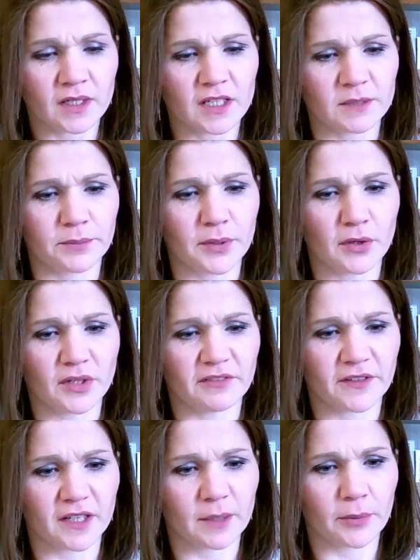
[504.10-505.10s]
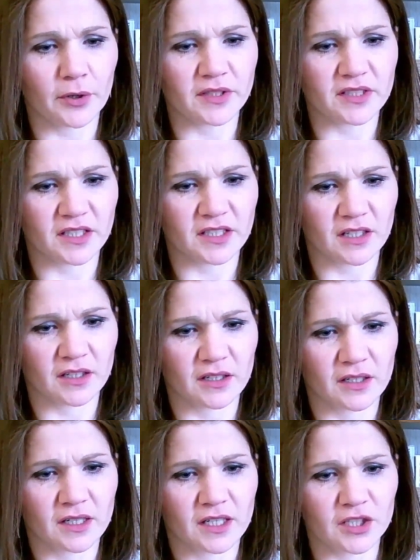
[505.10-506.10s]
His bony finger pointed at her.
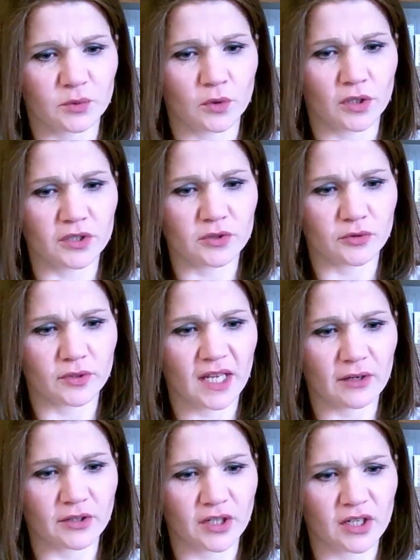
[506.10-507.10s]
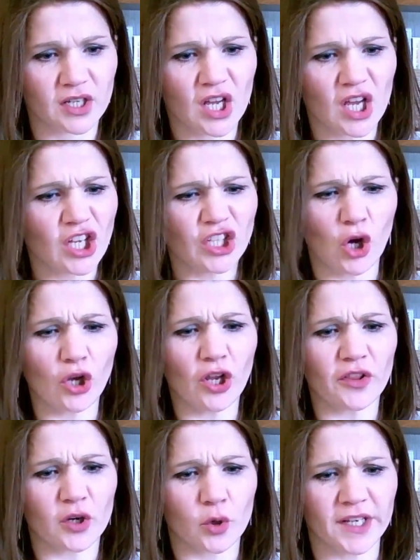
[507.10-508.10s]
His words grew louder. You're
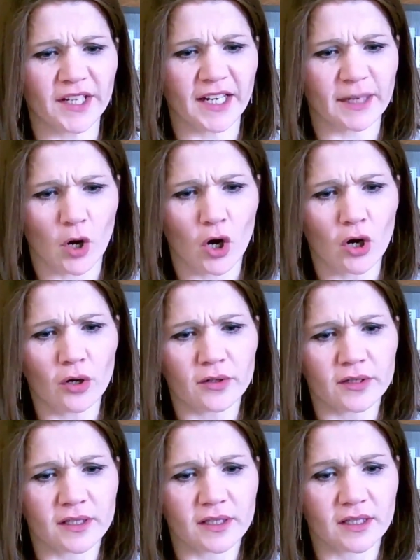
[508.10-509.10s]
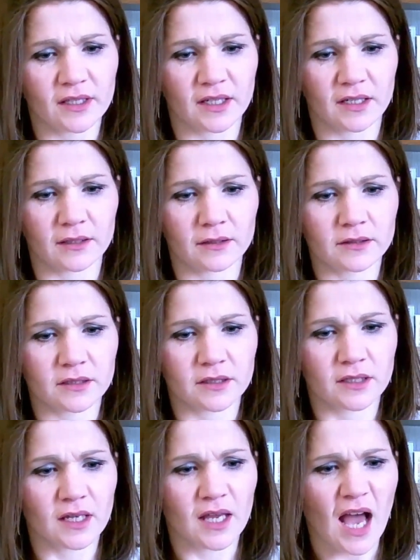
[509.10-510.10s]
not the queen anymore, he yelled.
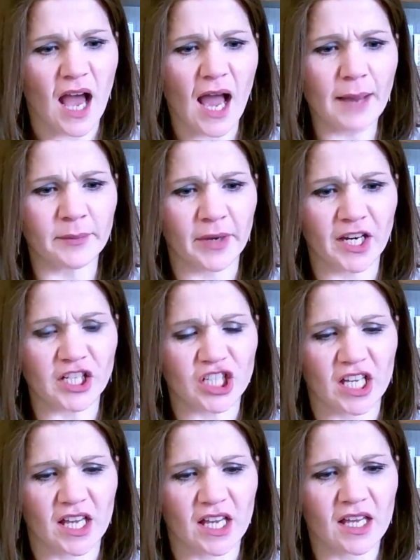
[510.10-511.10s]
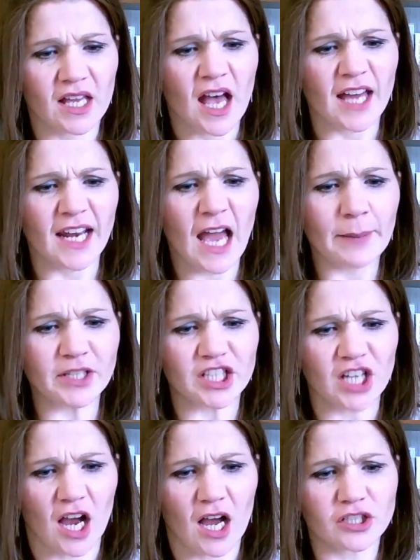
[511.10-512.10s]
I'm the manager here, and I'm in
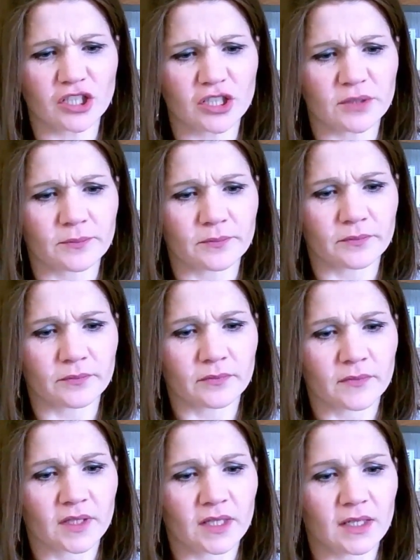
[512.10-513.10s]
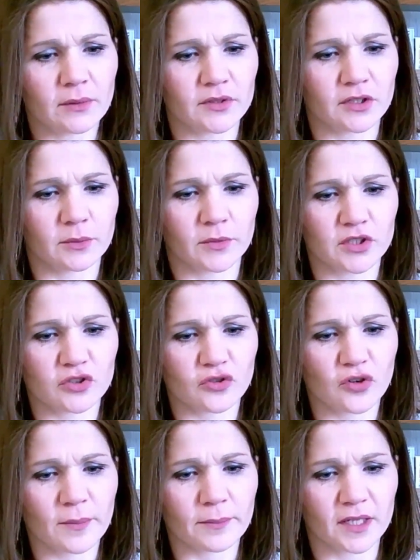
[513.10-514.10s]
charge. He was almost
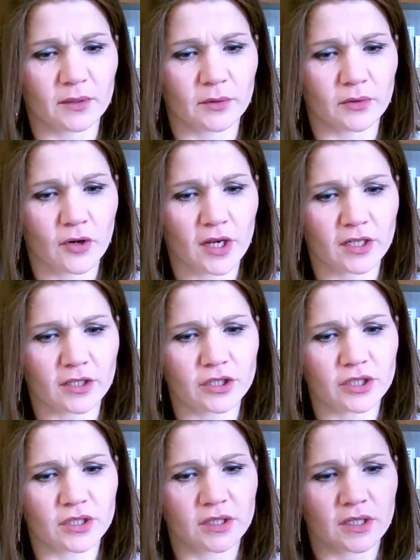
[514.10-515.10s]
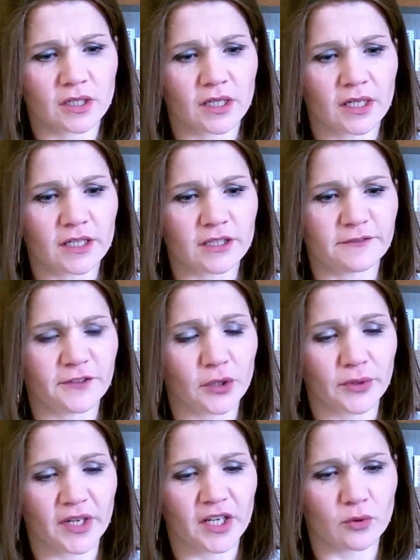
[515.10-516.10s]
trembling with rage. His
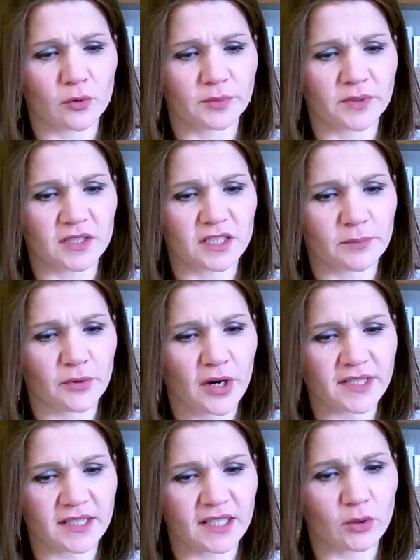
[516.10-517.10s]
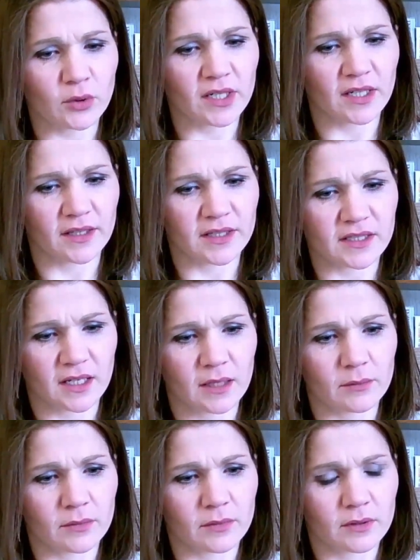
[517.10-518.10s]
fury had erupted surprisingly quickly this
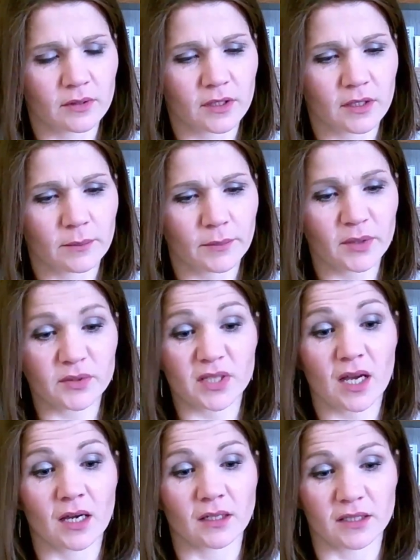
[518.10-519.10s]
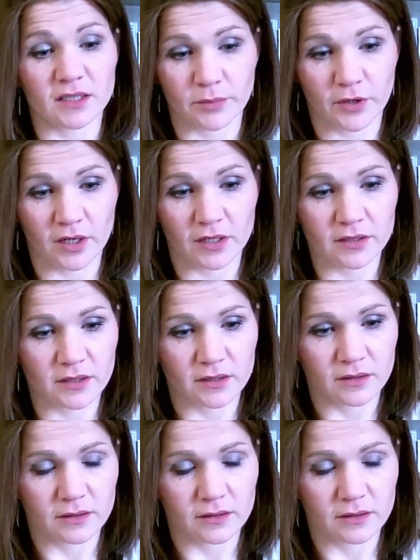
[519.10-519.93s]
time, but it was hardly surprise.